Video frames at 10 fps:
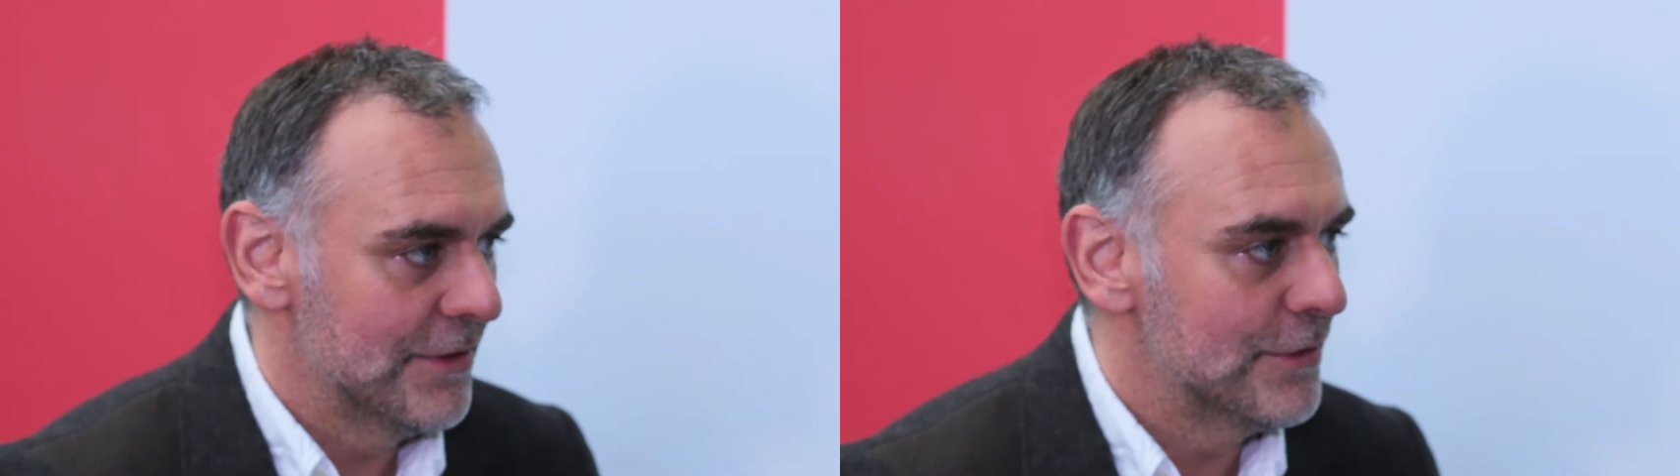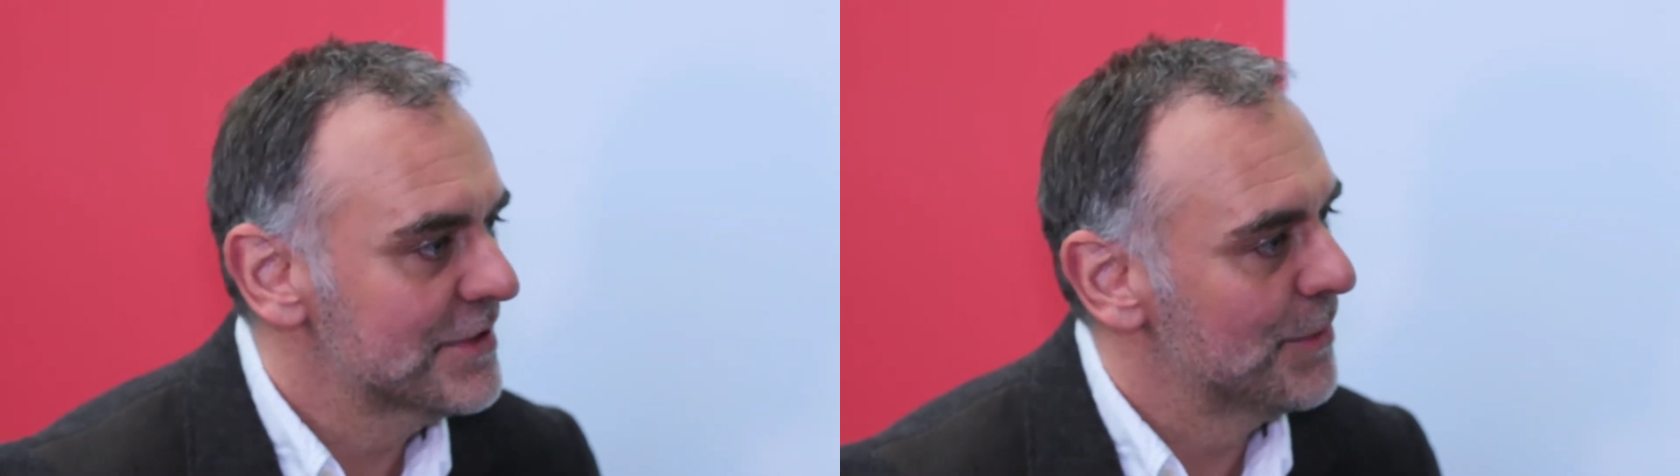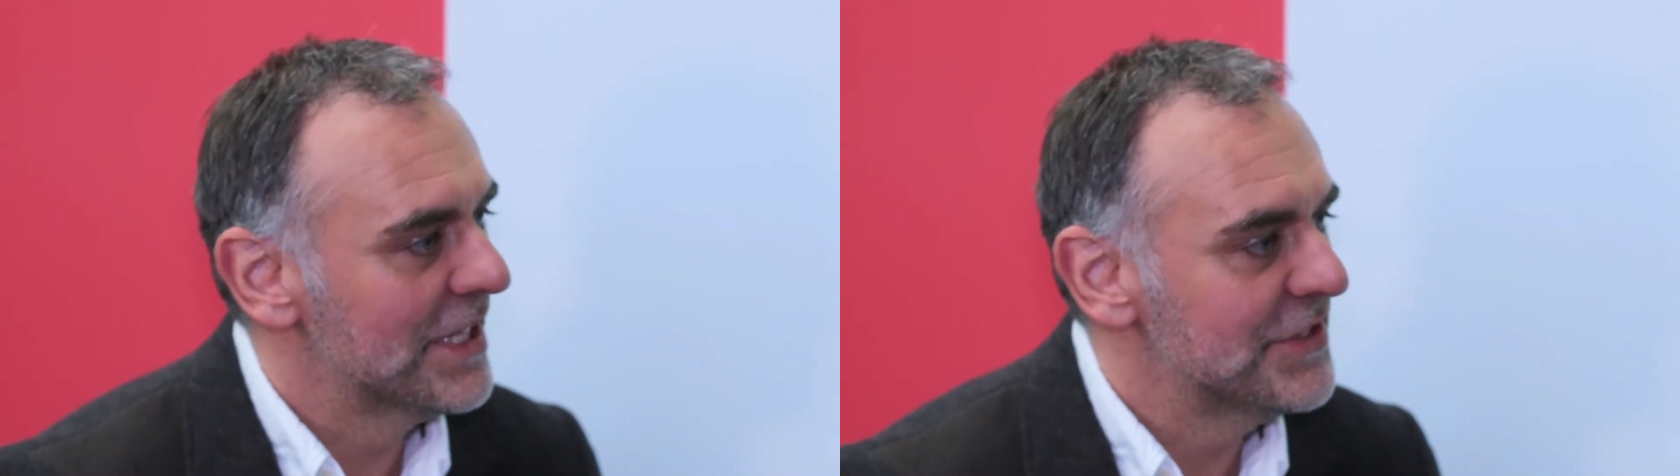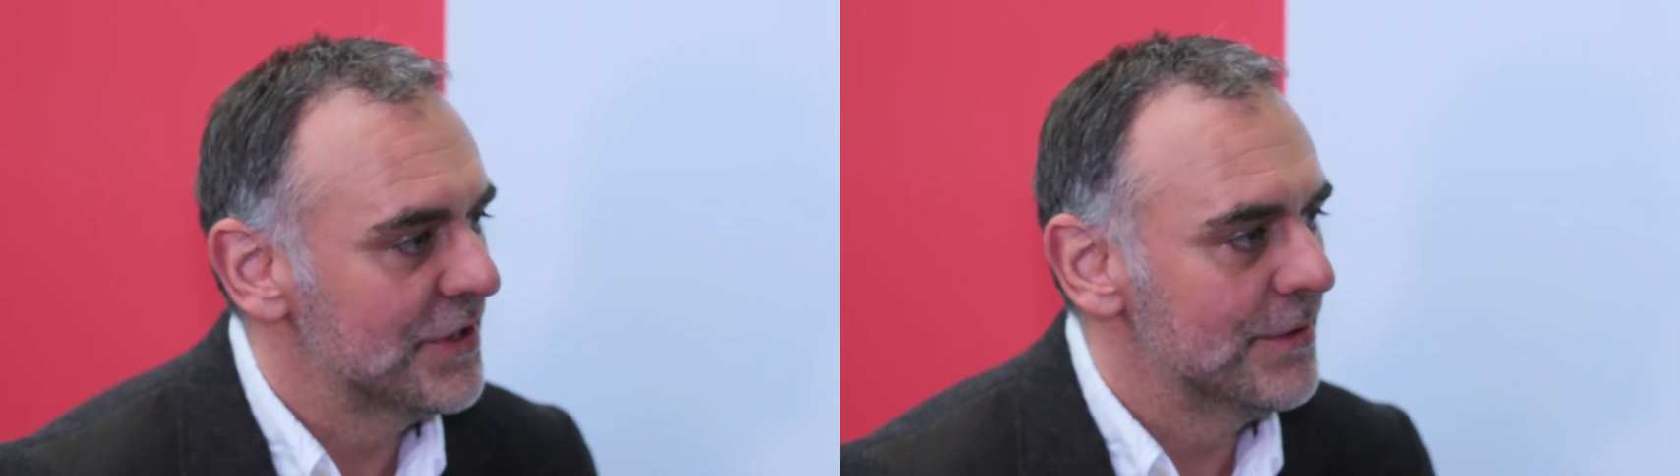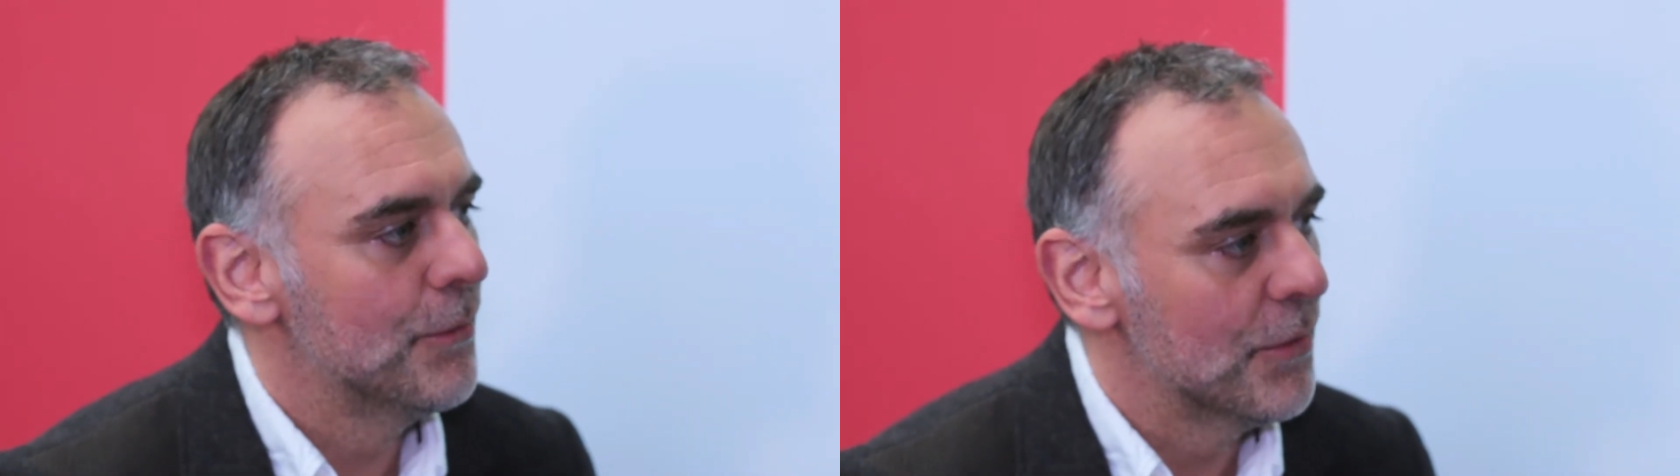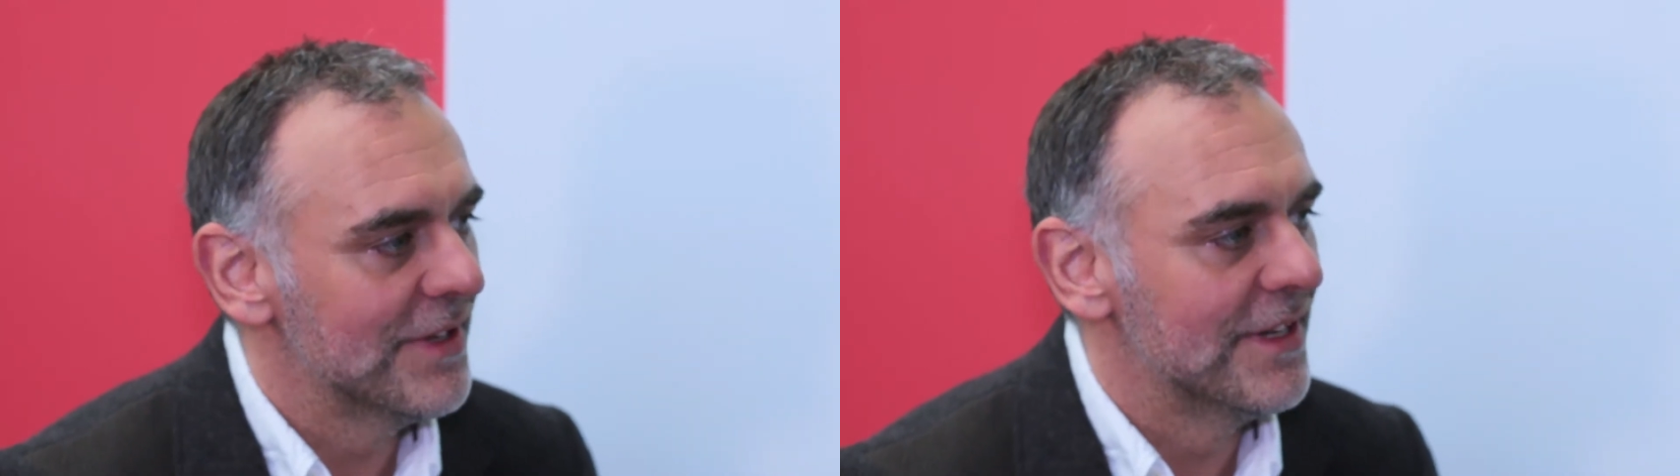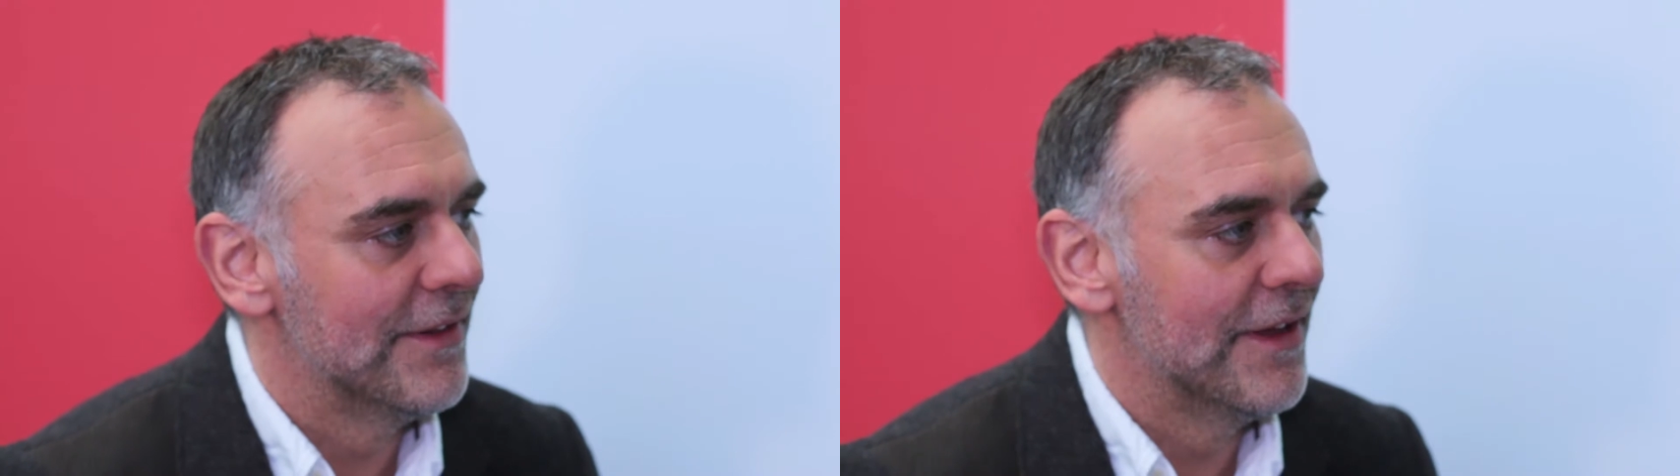automation within